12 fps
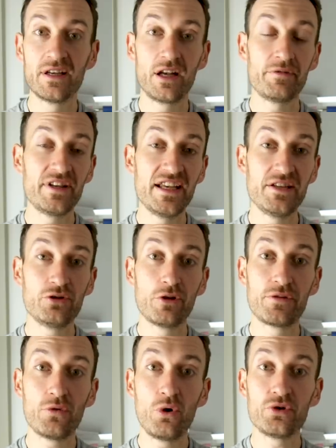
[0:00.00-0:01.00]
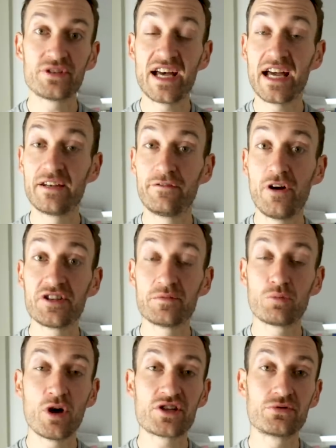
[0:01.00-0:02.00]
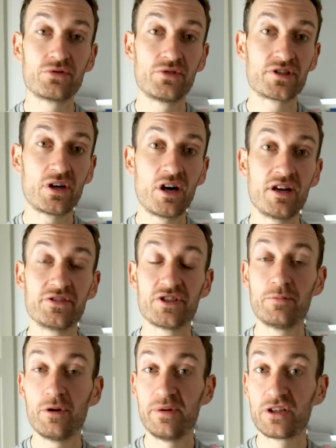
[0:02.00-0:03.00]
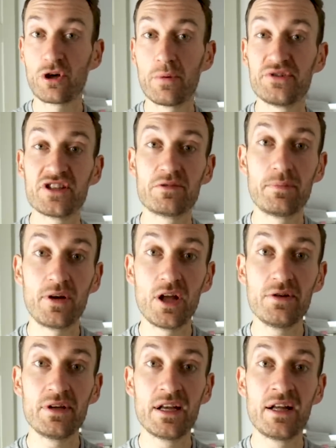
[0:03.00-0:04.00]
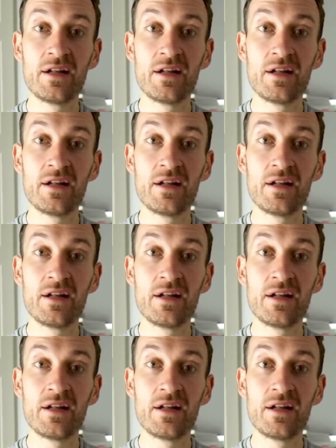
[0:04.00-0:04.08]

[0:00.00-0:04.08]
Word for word: I'd love to hear your thoughts and first impressions on the tyre, so put them in the comment section below.